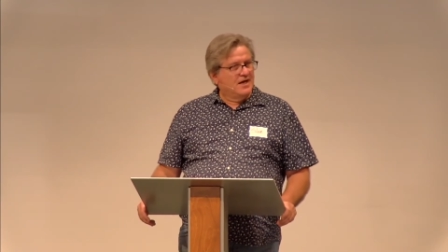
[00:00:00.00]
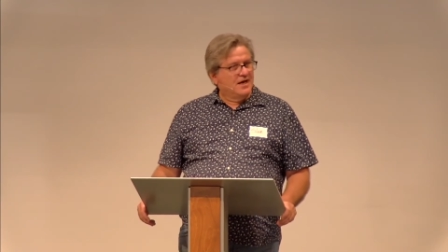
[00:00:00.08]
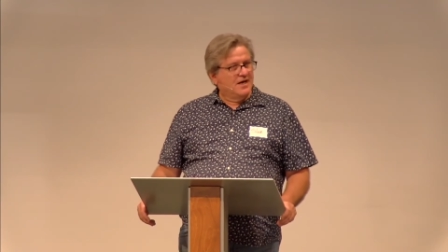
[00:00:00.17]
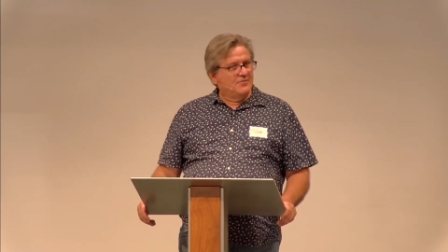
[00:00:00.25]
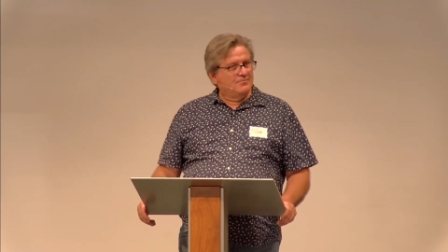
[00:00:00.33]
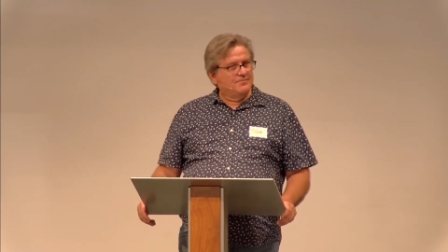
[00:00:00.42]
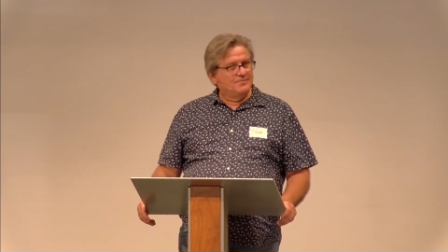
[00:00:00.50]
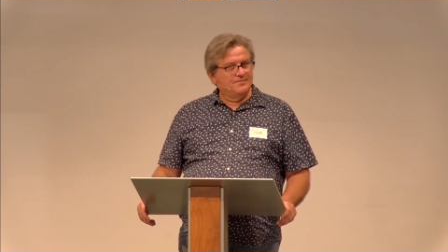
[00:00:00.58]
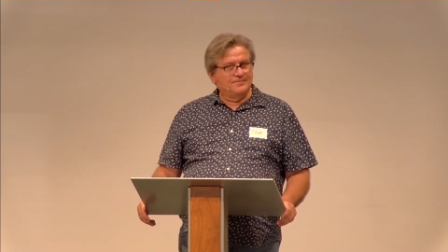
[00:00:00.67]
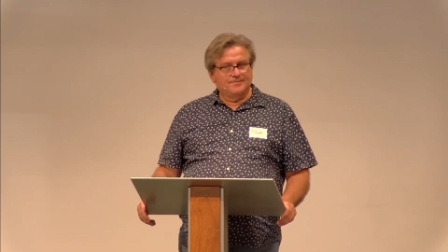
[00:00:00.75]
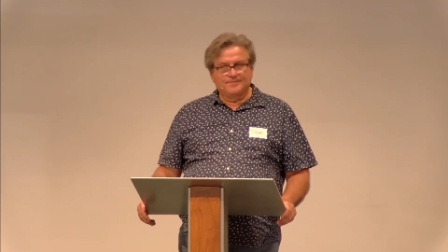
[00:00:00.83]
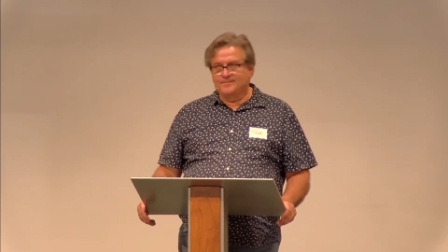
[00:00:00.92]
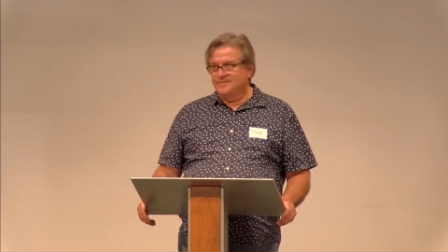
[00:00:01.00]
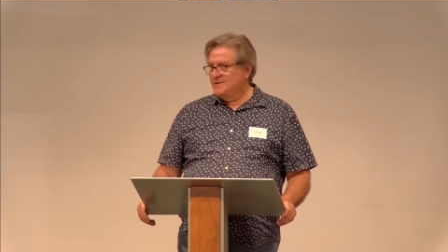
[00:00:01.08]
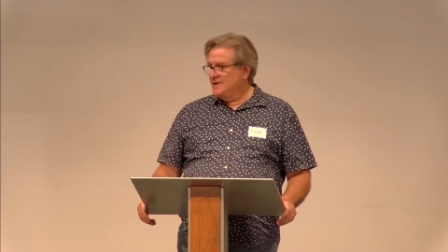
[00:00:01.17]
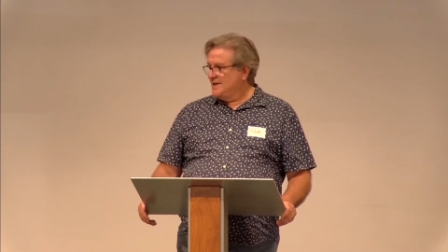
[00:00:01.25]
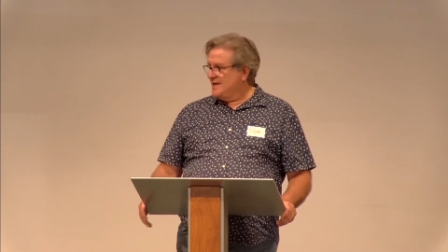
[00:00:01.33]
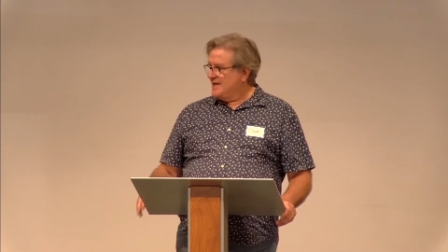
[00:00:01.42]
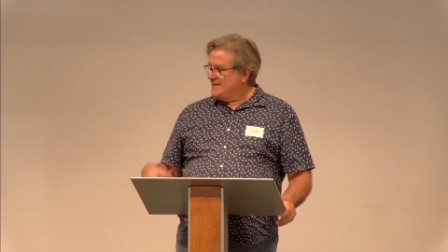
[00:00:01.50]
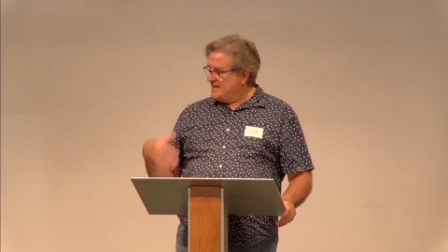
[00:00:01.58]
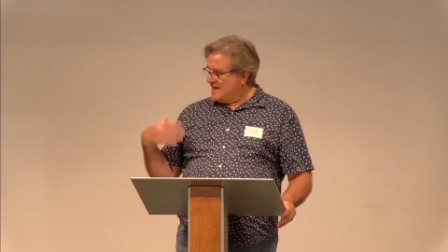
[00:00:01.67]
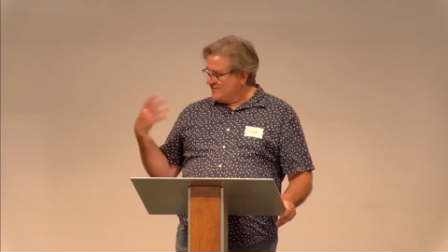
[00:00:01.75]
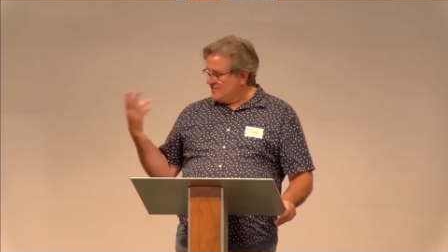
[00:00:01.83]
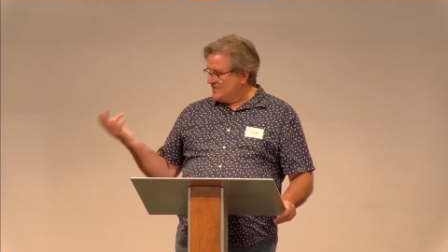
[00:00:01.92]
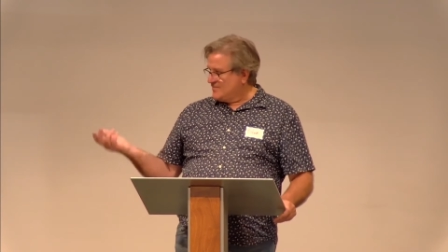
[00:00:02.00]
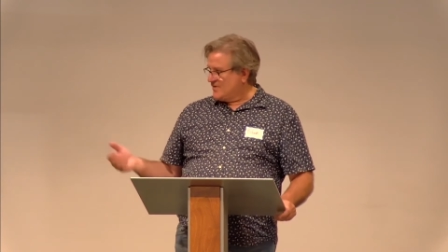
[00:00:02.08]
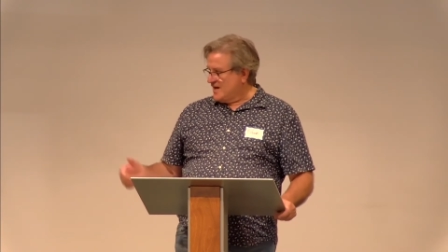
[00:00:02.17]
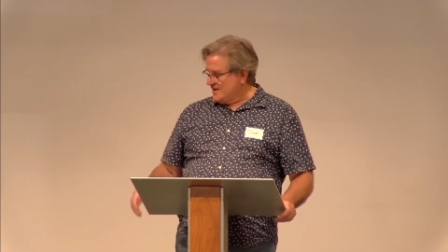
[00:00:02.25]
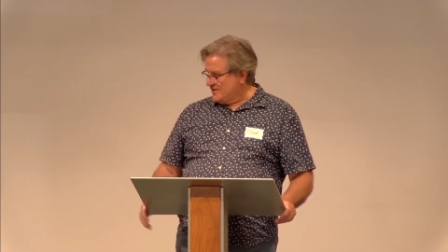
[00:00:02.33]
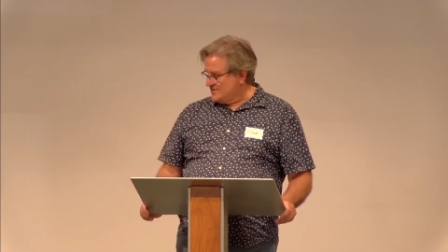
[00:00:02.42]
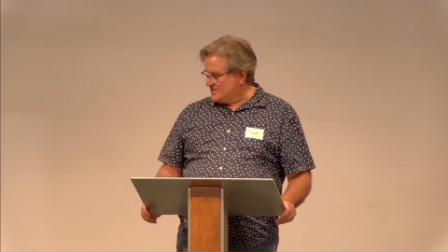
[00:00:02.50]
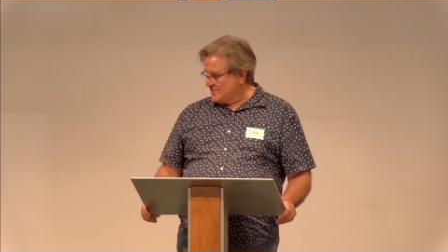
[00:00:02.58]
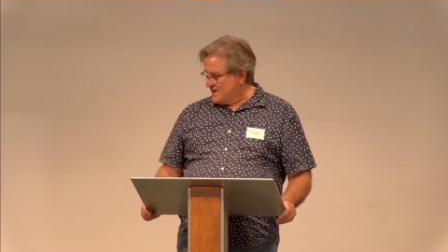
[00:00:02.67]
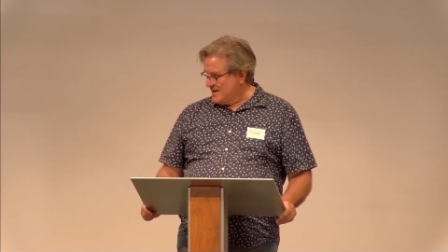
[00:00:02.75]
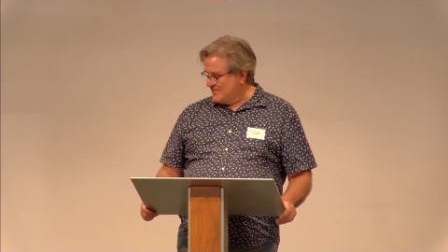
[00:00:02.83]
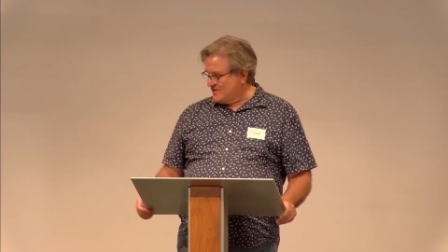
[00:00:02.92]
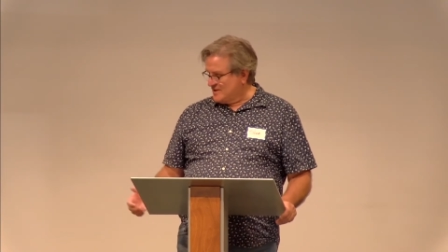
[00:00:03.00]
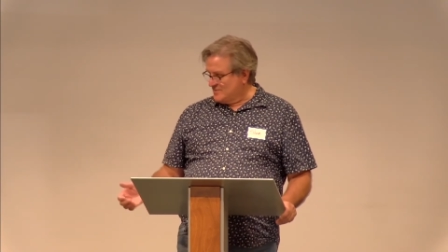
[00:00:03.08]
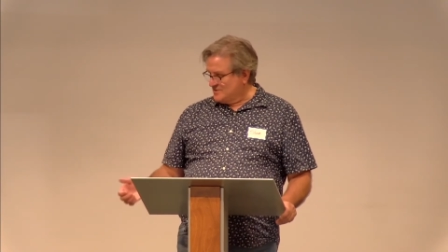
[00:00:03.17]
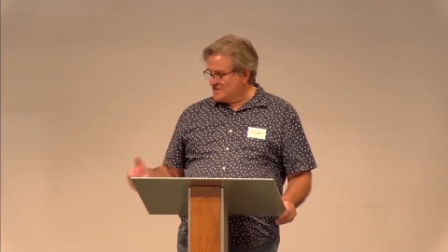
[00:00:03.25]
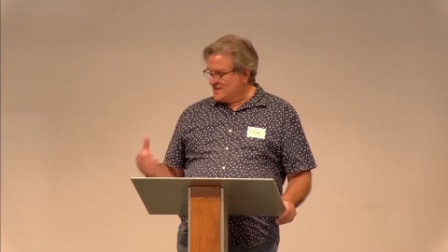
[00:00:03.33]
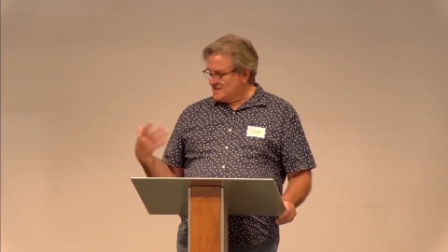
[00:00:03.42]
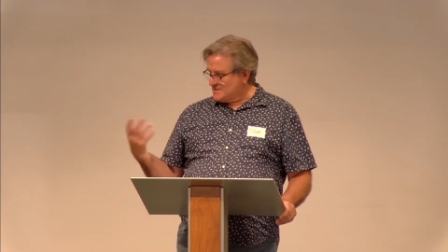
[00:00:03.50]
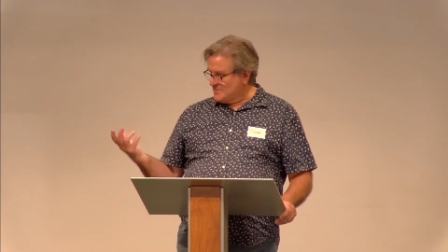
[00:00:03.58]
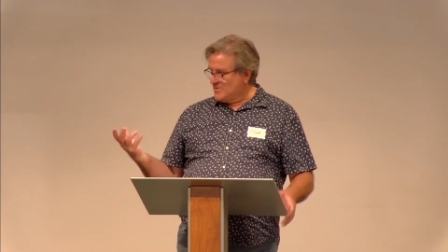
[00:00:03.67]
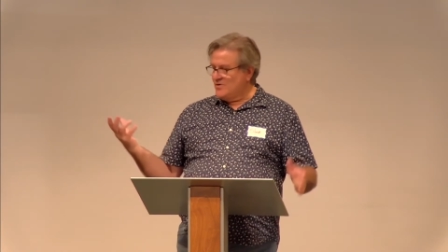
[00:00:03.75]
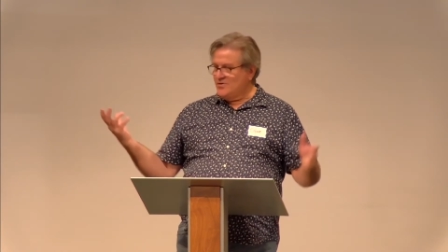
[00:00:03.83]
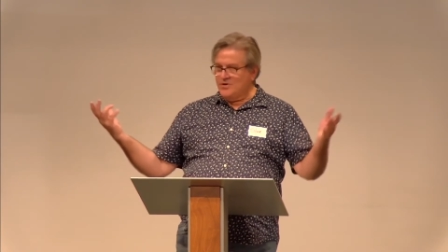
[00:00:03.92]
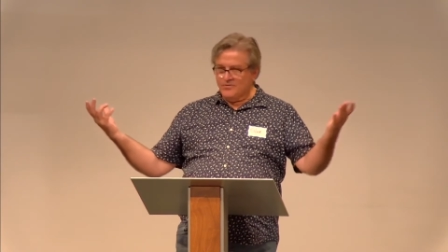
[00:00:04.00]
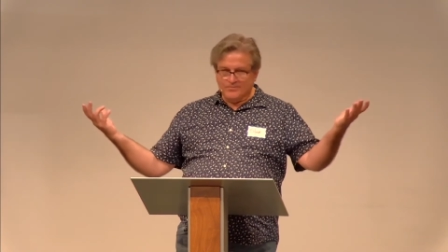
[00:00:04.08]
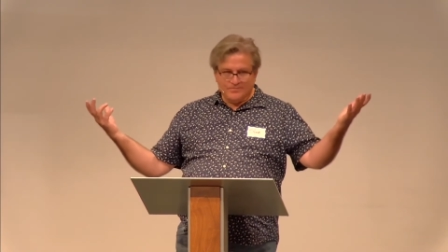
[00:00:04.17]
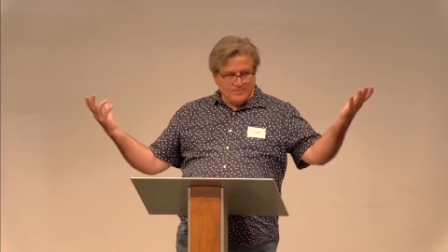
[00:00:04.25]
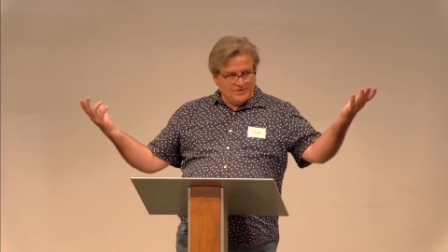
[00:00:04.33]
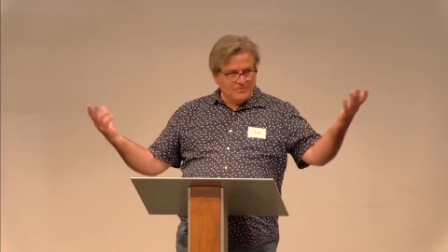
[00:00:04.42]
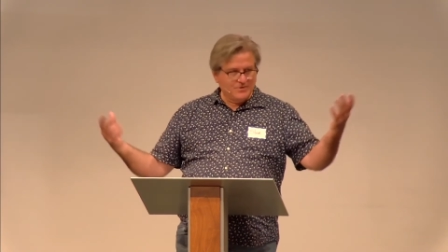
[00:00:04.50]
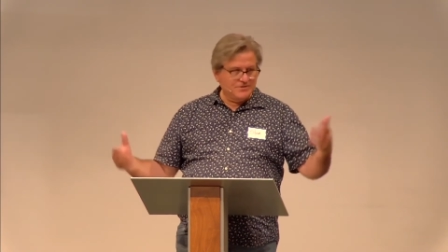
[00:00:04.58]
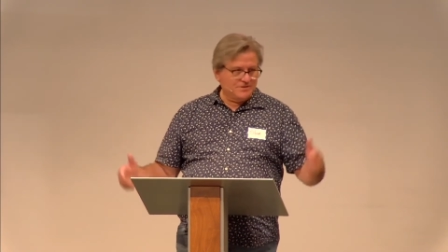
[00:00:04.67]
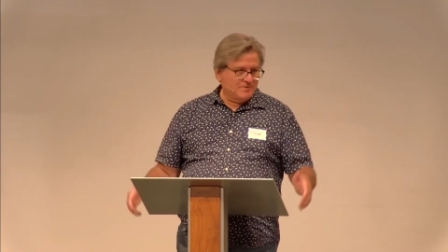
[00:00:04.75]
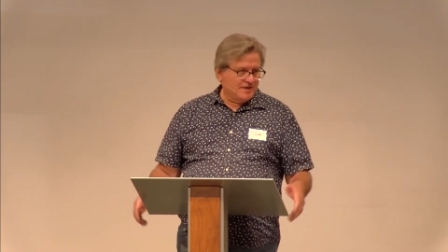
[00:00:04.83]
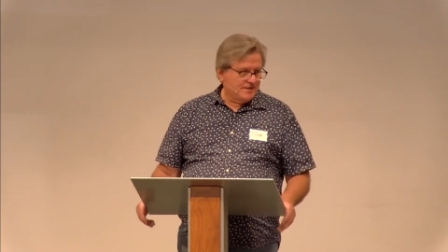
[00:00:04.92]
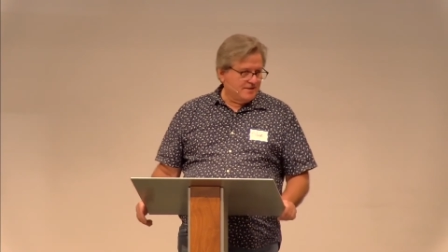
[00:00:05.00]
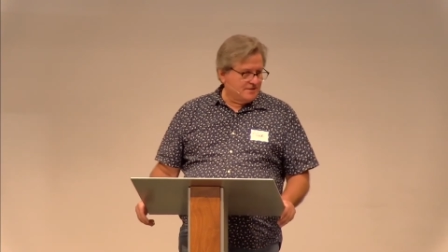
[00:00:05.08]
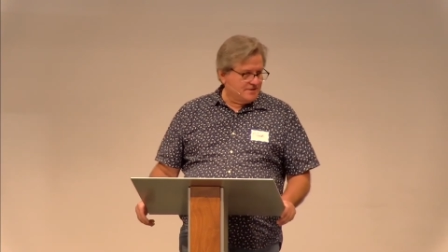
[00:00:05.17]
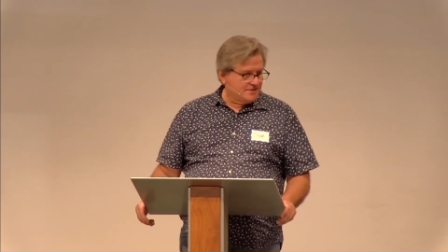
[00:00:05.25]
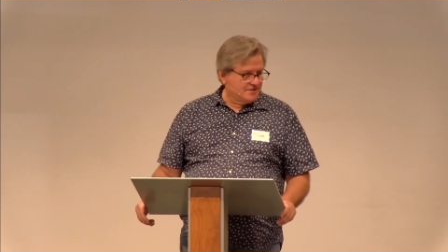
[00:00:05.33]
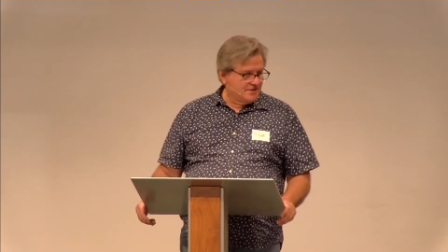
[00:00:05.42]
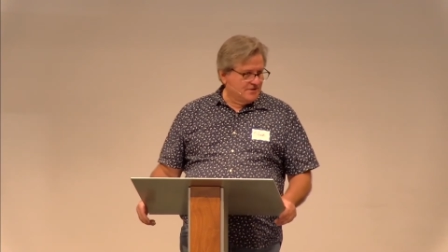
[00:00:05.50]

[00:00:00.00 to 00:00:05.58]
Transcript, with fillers: Um, and then after the fright goes away, after a couple seconds, I remember, oh no, Rosie made this.